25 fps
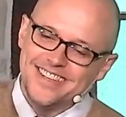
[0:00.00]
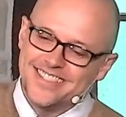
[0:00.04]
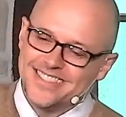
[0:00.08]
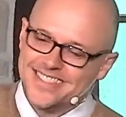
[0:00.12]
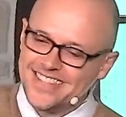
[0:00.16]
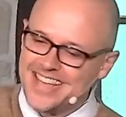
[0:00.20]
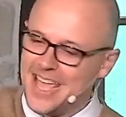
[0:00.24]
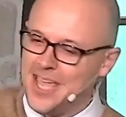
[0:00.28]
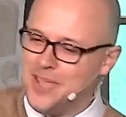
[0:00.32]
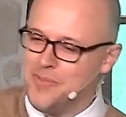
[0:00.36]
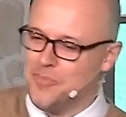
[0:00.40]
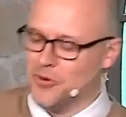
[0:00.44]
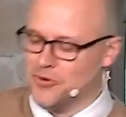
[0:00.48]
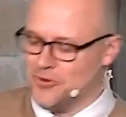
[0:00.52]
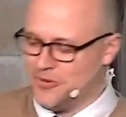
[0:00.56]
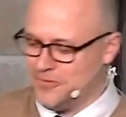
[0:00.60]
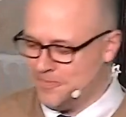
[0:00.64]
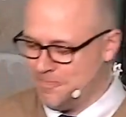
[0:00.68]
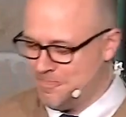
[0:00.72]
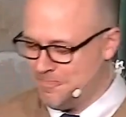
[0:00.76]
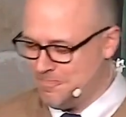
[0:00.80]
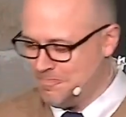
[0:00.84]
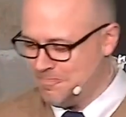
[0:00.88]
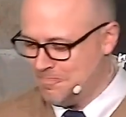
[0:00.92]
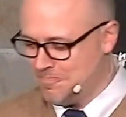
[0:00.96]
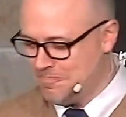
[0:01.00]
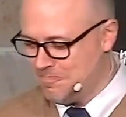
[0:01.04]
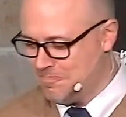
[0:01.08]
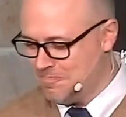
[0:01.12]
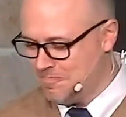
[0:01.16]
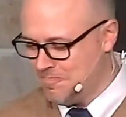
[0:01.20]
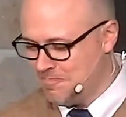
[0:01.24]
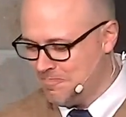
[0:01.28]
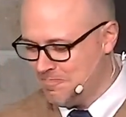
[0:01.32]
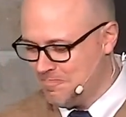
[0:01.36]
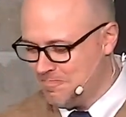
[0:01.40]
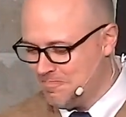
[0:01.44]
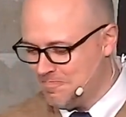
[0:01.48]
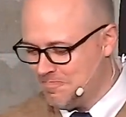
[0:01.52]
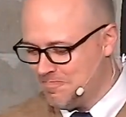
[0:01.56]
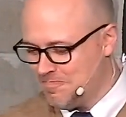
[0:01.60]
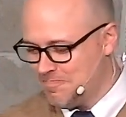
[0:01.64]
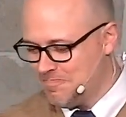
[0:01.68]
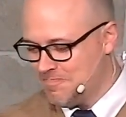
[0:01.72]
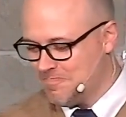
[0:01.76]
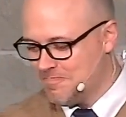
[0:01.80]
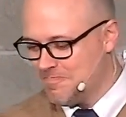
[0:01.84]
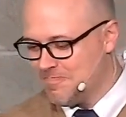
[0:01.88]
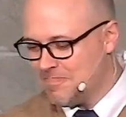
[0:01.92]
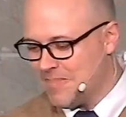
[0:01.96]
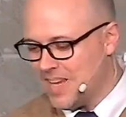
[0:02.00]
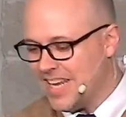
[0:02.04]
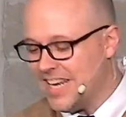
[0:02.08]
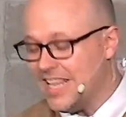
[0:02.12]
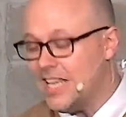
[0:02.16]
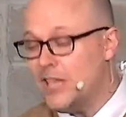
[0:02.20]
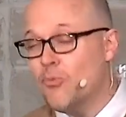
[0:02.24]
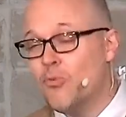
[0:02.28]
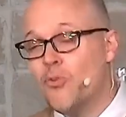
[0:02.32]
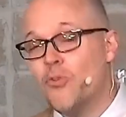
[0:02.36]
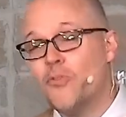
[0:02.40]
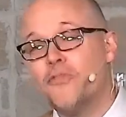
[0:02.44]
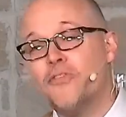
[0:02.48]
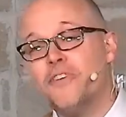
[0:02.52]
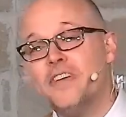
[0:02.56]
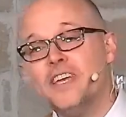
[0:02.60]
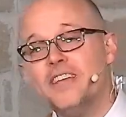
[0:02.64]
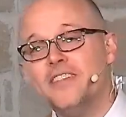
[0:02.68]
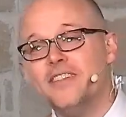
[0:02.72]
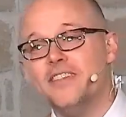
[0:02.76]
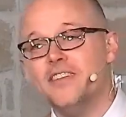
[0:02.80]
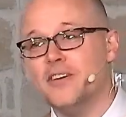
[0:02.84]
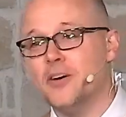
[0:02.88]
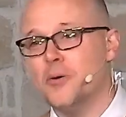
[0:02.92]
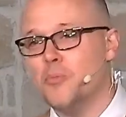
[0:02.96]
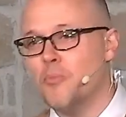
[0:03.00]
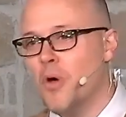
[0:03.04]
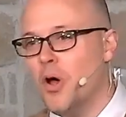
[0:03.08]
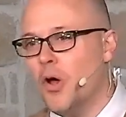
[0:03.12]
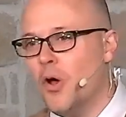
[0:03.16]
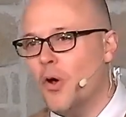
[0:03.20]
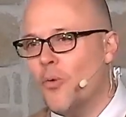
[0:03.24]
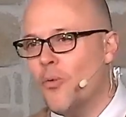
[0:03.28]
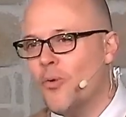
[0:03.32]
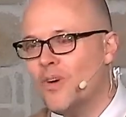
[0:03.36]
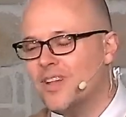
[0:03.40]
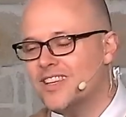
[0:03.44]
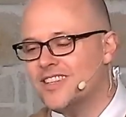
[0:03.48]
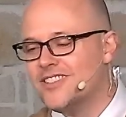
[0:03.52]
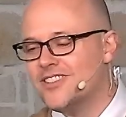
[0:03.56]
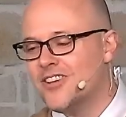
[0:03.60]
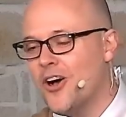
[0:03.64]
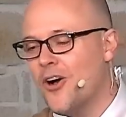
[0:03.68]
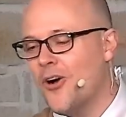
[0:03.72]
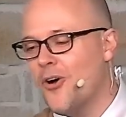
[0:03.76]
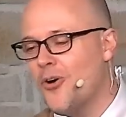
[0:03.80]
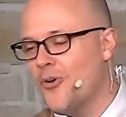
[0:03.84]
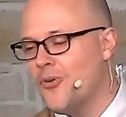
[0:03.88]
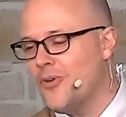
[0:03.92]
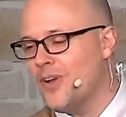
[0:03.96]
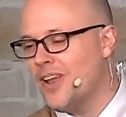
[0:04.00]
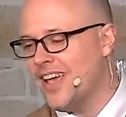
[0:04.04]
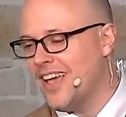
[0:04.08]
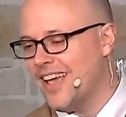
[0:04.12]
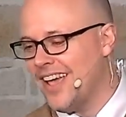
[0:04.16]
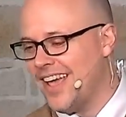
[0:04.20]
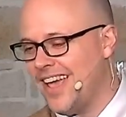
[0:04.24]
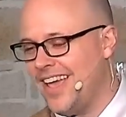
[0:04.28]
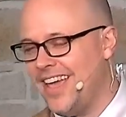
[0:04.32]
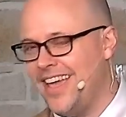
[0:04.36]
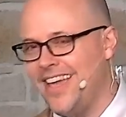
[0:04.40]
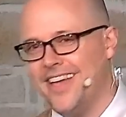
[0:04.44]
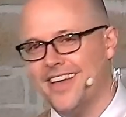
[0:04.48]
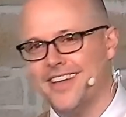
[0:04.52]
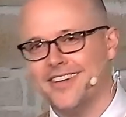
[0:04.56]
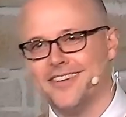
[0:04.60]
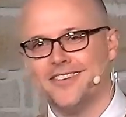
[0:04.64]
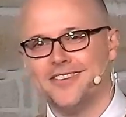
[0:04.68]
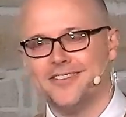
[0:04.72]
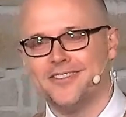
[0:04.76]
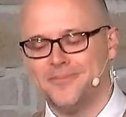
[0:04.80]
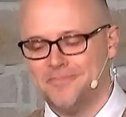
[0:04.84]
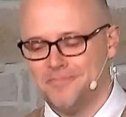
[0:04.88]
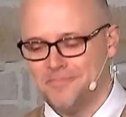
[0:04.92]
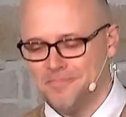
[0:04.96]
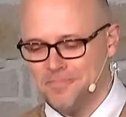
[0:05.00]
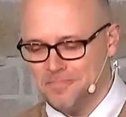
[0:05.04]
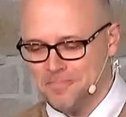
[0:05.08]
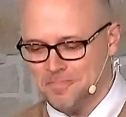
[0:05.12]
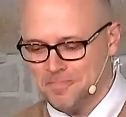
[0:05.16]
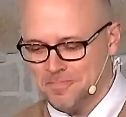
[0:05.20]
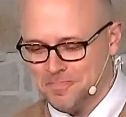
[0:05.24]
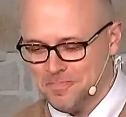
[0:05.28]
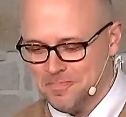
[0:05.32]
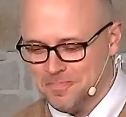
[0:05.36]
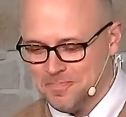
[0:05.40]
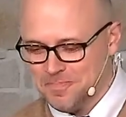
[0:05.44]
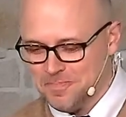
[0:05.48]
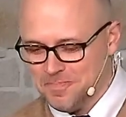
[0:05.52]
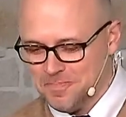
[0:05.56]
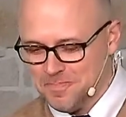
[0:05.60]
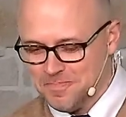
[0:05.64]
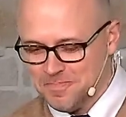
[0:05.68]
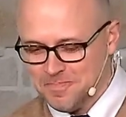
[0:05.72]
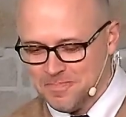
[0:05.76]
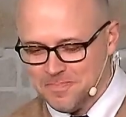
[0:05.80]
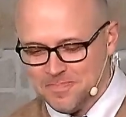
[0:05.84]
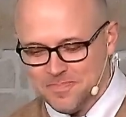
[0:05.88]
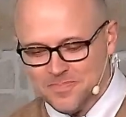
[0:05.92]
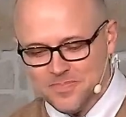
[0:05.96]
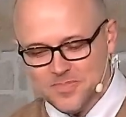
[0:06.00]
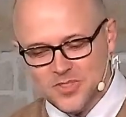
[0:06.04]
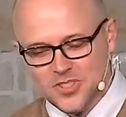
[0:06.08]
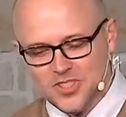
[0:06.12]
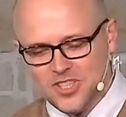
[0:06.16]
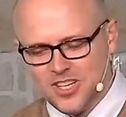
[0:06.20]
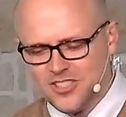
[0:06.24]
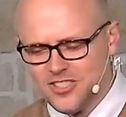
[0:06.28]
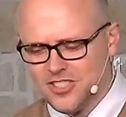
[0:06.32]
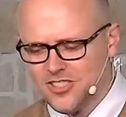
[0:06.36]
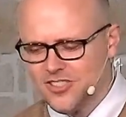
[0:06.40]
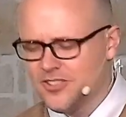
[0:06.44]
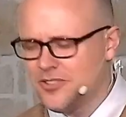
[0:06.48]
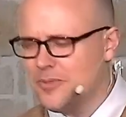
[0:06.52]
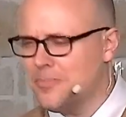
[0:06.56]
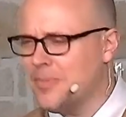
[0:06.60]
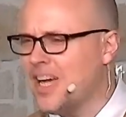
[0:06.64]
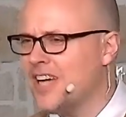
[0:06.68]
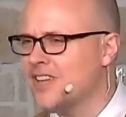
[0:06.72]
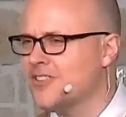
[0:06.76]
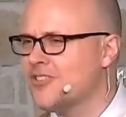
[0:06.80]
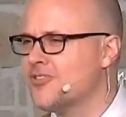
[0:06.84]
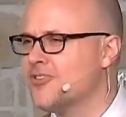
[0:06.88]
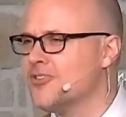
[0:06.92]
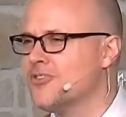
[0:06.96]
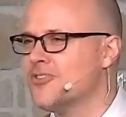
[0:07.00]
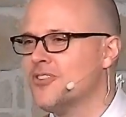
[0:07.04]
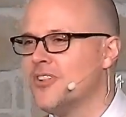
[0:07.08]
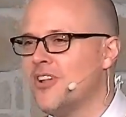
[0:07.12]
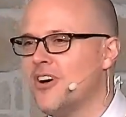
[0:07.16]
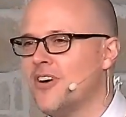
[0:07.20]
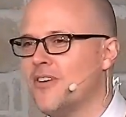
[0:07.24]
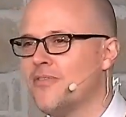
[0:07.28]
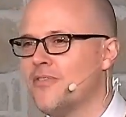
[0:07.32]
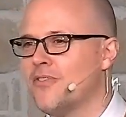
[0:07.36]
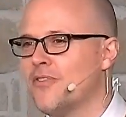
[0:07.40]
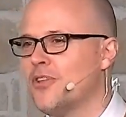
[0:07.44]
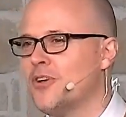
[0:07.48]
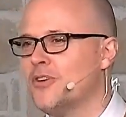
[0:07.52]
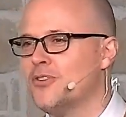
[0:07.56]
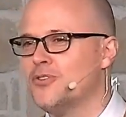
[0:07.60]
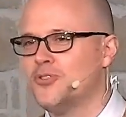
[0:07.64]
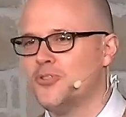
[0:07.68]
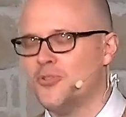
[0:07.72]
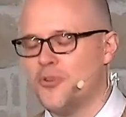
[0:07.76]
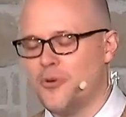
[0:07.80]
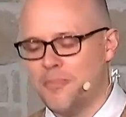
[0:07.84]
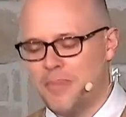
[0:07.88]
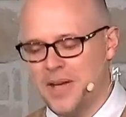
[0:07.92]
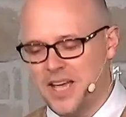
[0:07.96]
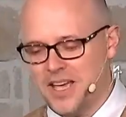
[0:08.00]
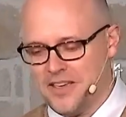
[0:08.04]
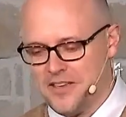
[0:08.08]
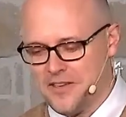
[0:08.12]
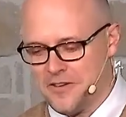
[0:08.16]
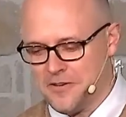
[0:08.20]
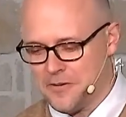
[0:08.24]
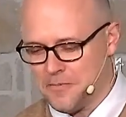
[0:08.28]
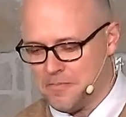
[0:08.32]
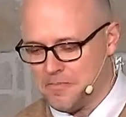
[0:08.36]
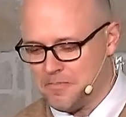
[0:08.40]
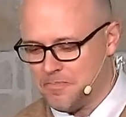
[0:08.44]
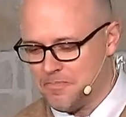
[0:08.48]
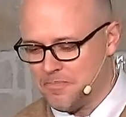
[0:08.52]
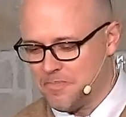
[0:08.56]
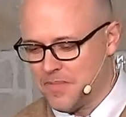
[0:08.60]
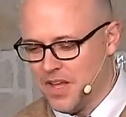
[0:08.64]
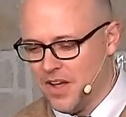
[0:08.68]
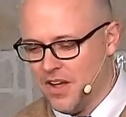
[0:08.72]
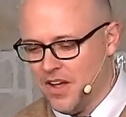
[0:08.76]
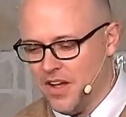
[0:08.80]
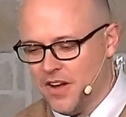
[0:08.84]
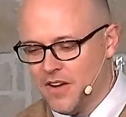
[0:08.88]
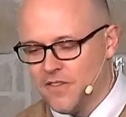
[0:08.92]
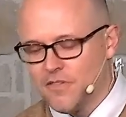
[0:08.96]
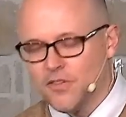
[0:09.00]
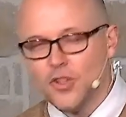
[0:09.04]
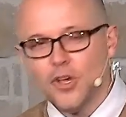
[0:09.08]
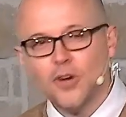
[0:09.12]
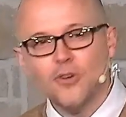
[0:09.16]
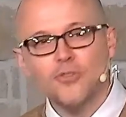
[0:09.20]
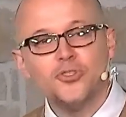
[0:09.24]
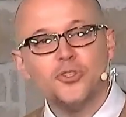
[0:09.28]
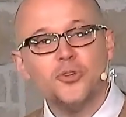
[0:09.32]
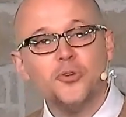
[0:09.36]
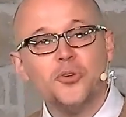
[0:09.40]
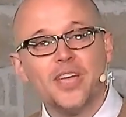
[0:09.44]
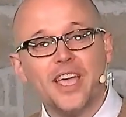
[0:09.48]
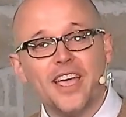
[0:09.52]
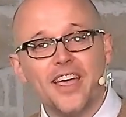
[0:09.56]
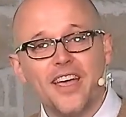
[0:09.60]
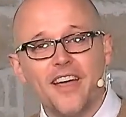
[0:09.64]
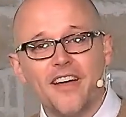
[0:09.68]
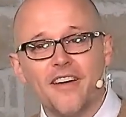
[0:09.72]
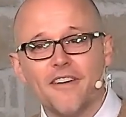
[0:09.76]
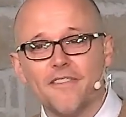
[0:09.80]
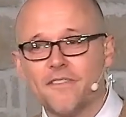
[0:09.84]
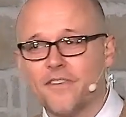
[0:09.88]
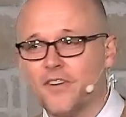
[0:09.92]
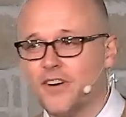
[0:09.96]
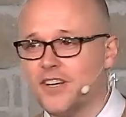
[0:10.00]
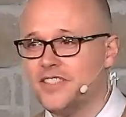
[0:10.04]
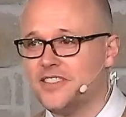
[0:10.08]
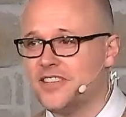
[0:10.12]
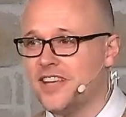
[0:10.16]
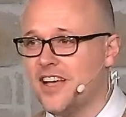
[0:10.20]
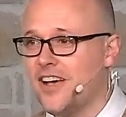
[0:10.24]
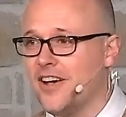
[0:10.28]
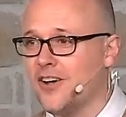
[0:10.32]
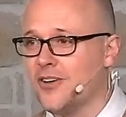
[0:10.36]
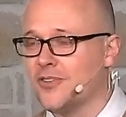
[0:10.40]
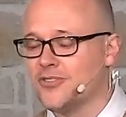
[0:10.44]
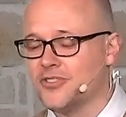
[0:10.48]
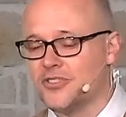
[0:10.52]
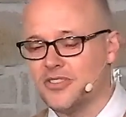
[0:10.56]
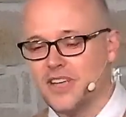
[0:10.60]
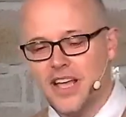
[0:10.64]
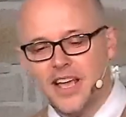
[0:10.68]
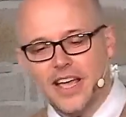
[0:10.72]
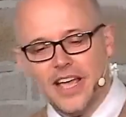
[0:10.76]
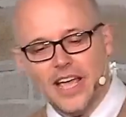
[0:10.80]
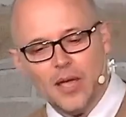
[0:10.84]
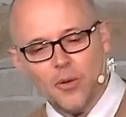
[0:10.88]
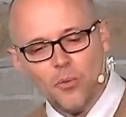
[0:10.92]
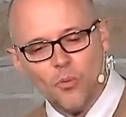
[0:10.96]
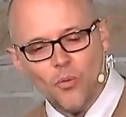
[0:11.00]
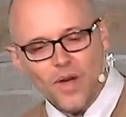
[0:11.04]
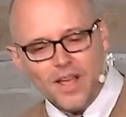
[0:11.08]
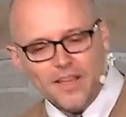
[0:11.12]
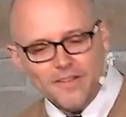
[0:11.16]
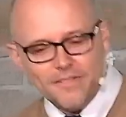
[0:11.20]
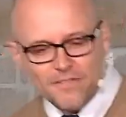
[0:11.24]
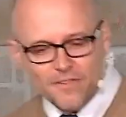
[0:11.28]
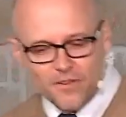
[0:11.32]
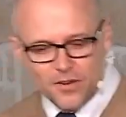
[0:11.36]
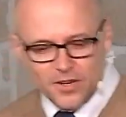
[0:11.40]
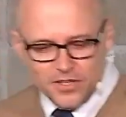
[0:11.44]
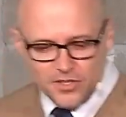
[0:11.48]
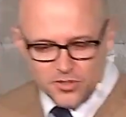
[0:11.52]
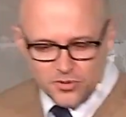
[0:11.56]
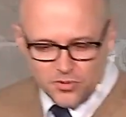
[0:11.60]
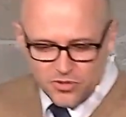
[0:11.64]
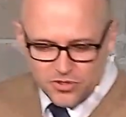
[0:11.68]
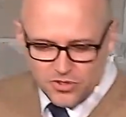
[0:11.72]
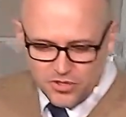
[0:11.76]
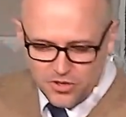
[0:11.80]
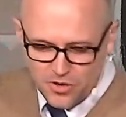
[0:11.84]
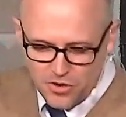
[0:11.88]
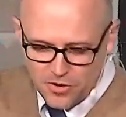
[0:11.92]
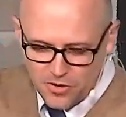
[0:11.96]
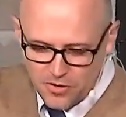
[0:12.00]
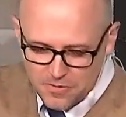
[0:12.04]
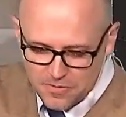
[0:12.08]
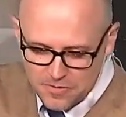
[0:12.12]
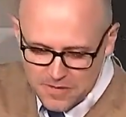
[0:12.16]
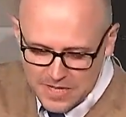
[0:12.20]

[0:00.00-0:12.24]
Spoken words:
table, and he will feed them with his own hand. Such is the master's love for those who obey him, for those who care for his house and wait for his return.